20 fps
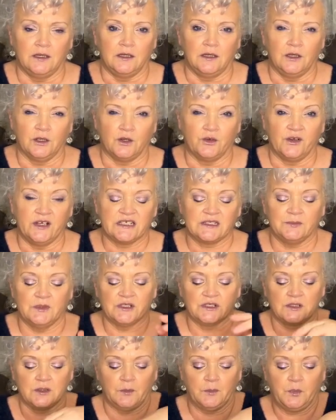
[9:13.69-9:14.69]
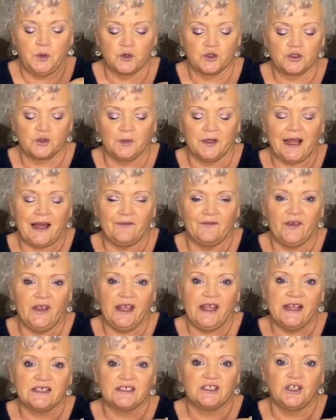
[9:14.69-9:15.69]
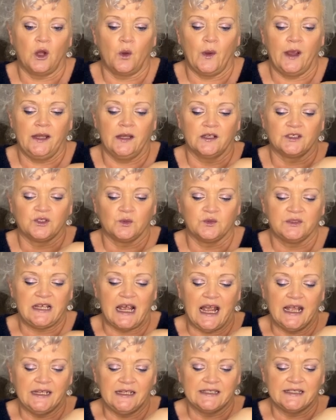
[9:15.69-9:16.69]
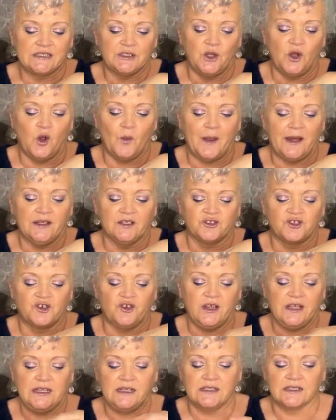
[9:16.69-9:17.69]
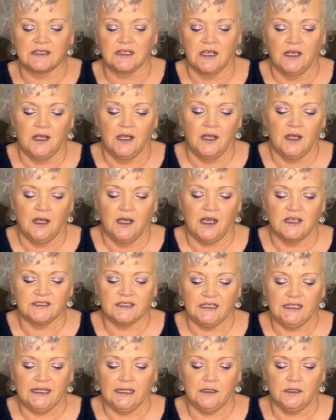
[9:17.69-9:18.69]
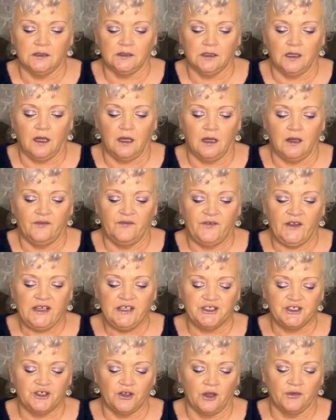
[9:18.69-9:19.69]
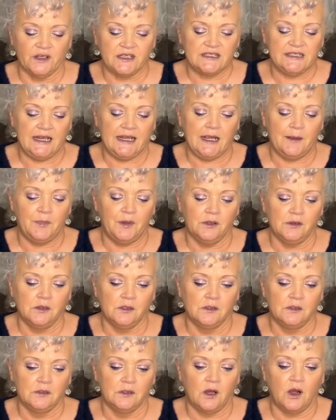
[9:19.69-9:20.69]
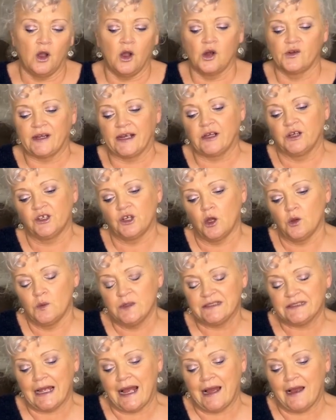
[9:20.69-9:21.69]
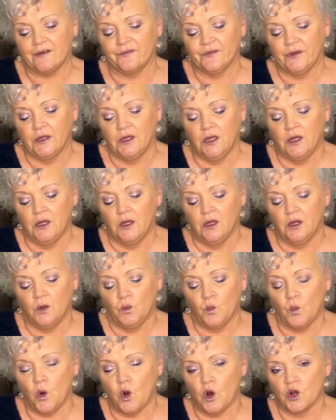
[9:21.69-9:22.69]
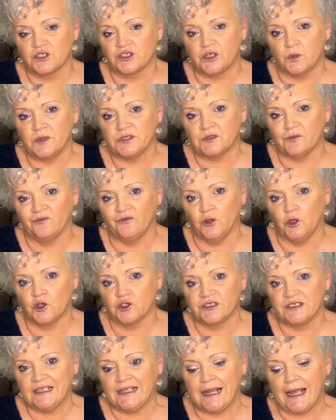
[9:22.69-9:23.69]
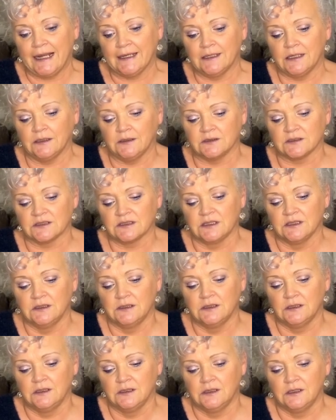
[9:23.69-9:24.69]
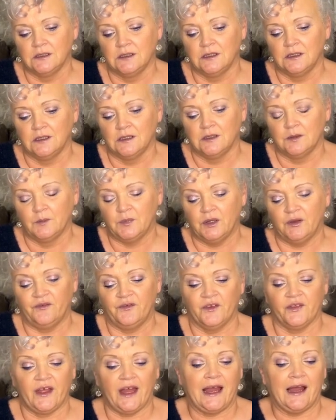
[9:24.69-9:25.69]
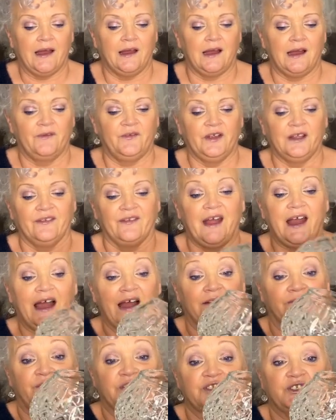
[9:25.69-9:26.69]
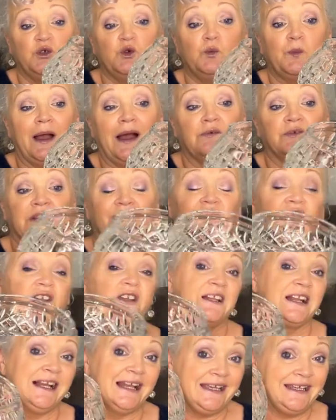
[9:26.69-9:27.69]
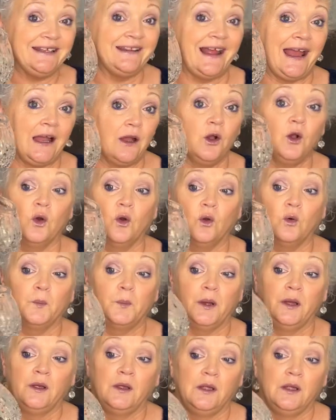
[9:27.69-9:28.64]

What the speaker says: at Christmas, put some of that fake snow in, some tiny snowmen and trees as a little feature on the table. Or I could always have water with some floating candles. But for that, I think that for £2, if they'd have cleaned that up,